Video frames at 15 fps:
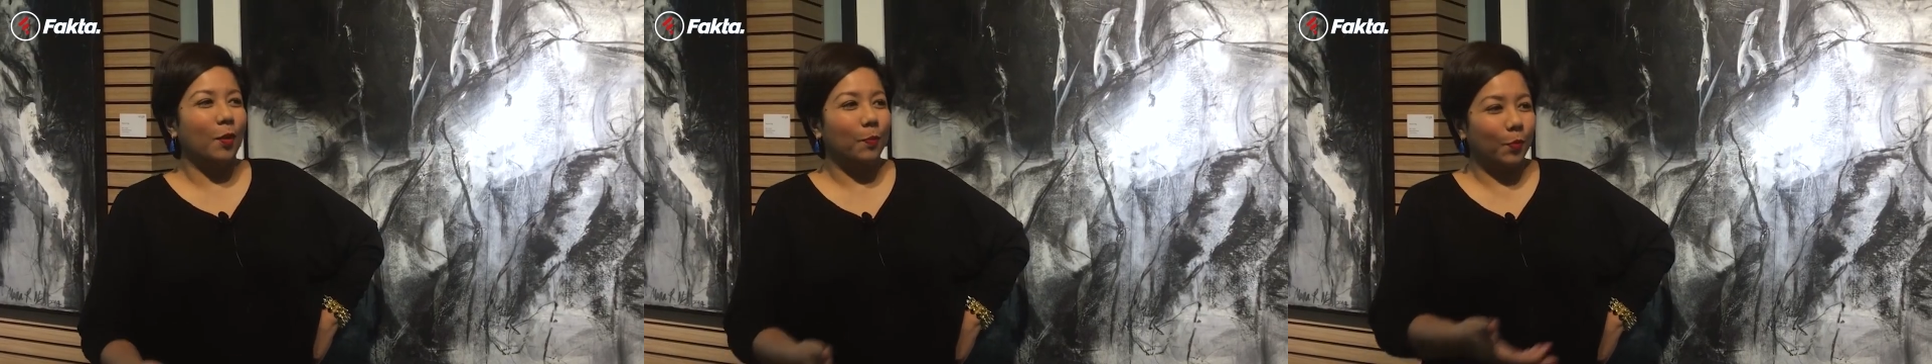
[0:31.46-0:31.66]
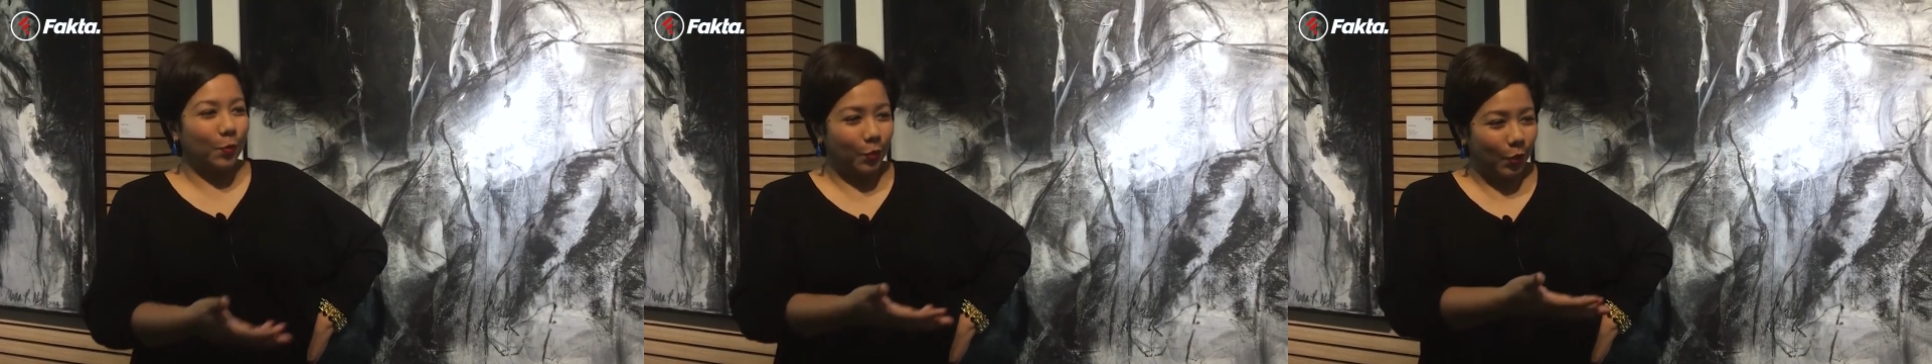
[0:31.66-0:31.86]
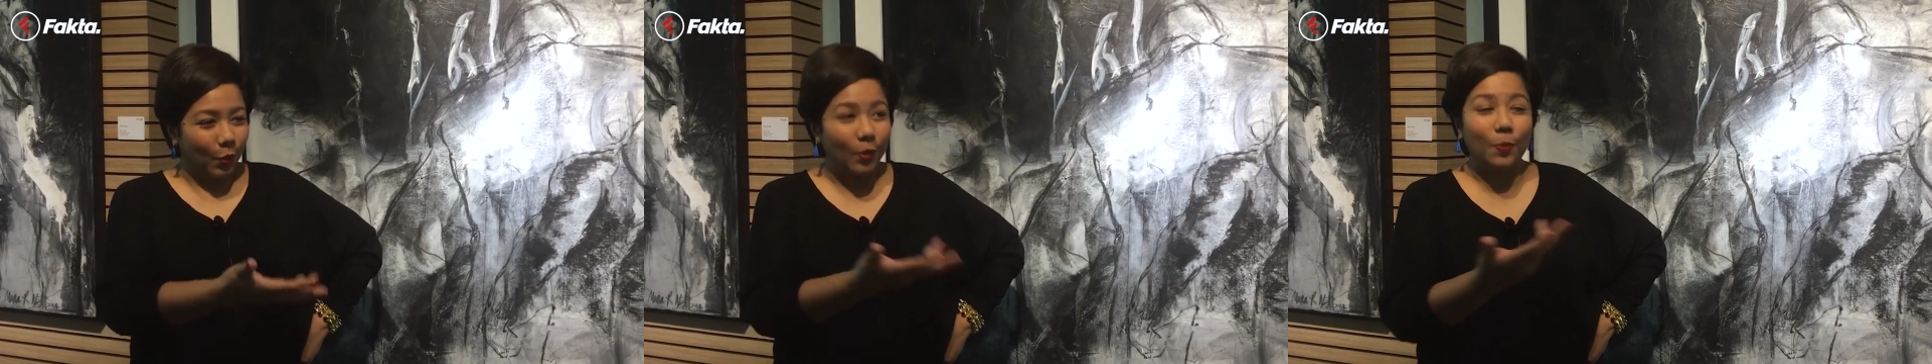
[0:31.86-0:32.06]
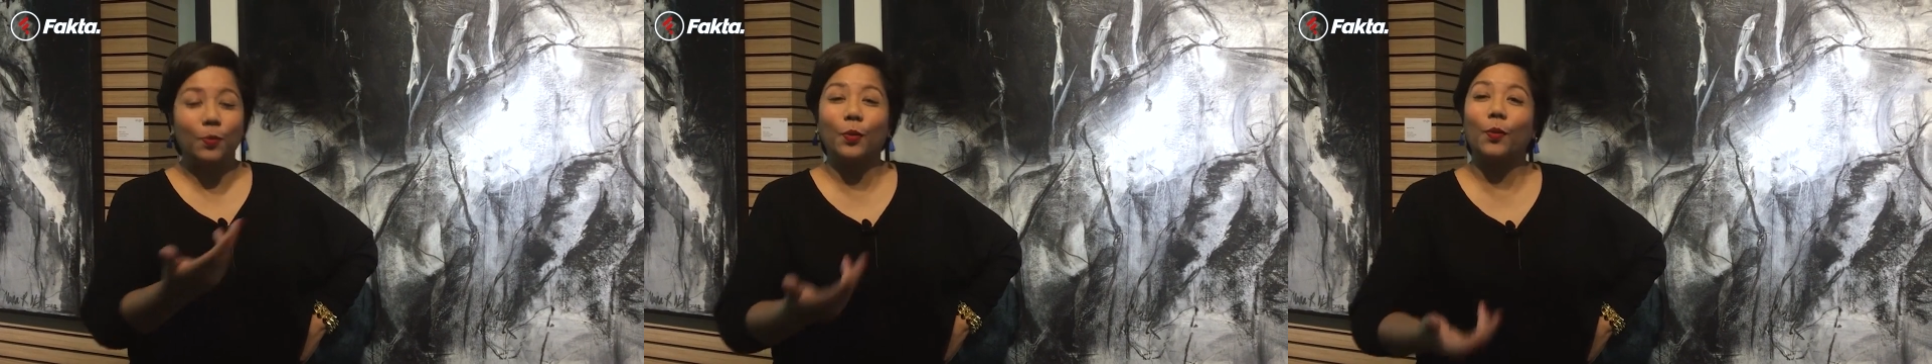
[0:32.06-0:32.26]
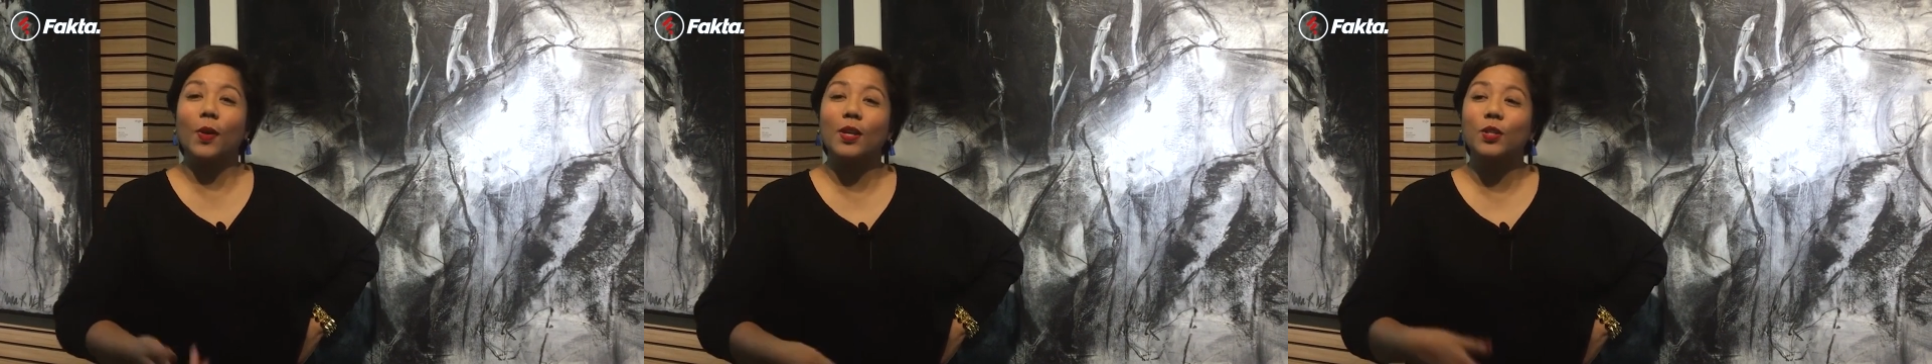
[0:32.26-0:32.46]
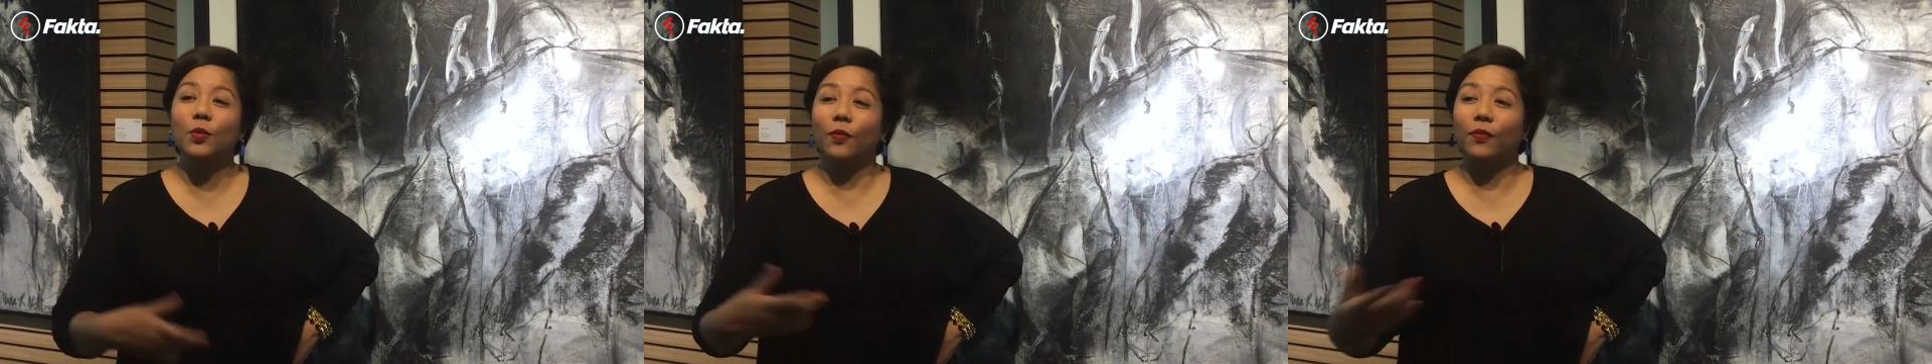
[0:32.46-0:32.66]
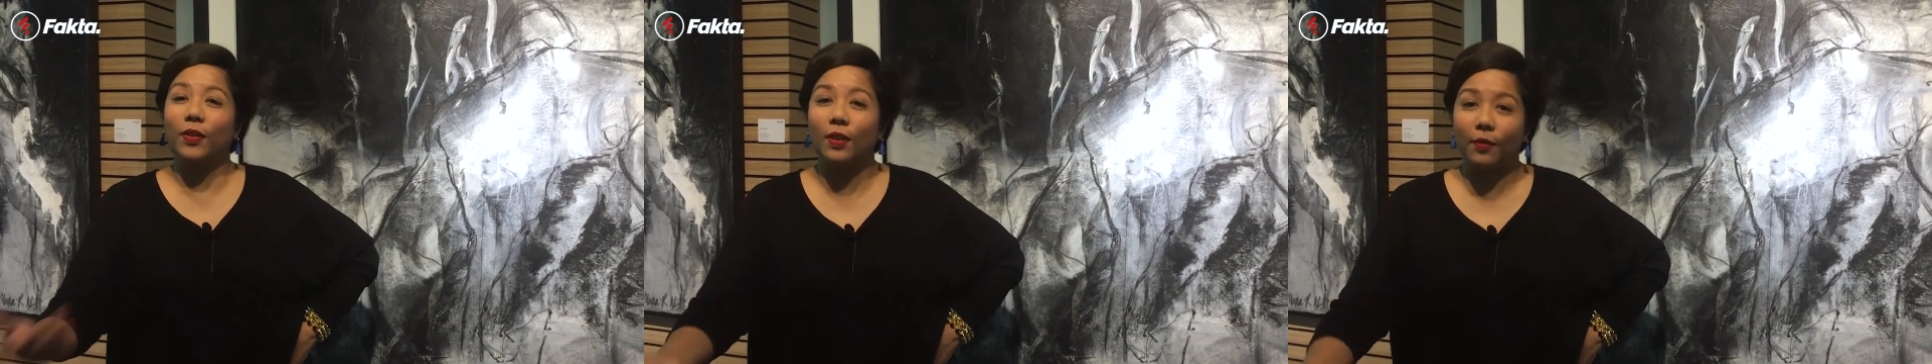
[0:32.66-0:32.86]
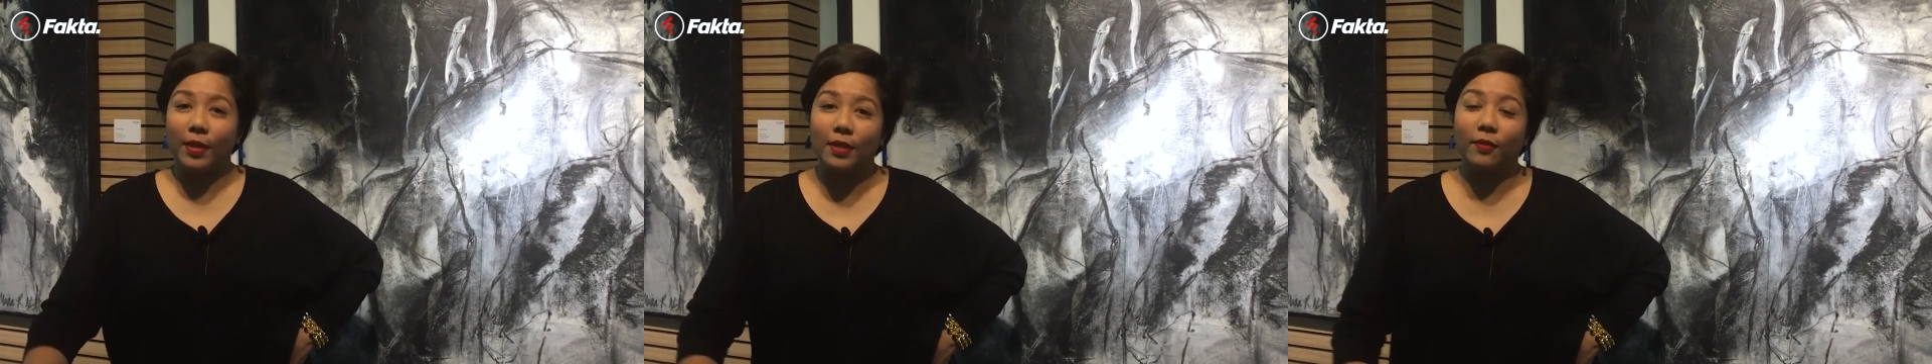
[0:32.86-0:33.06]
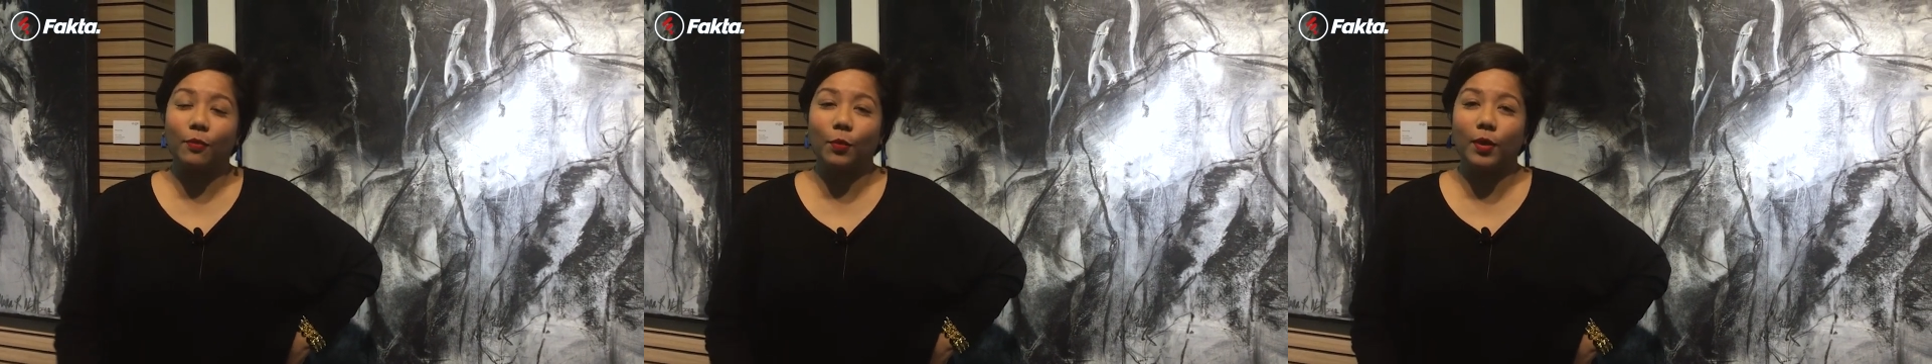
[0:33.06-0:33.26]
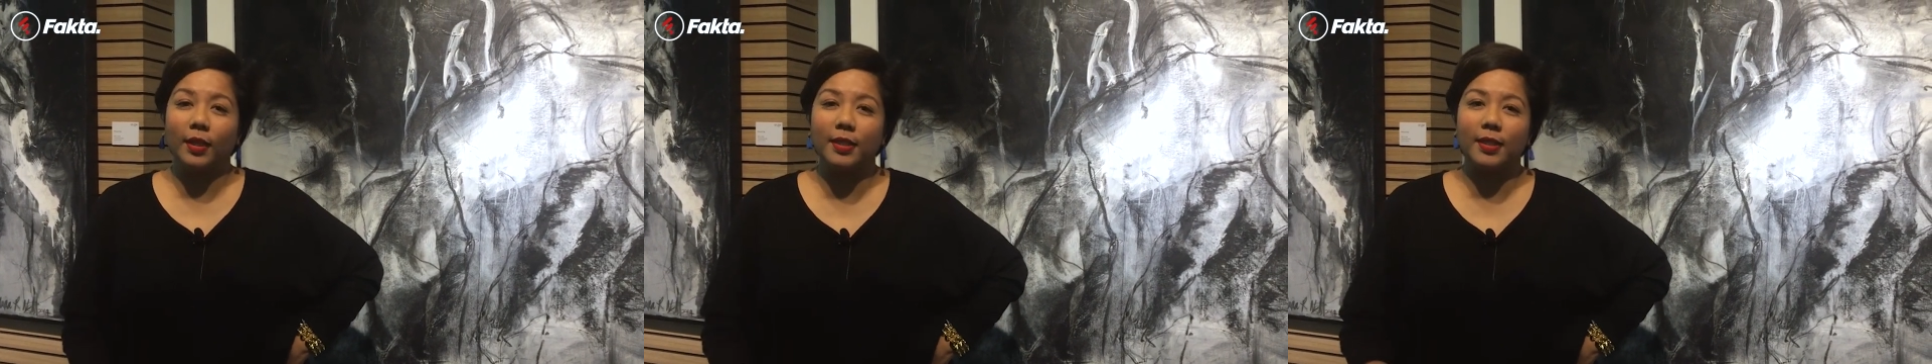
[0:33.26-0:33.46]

slowly progressed to figurative works.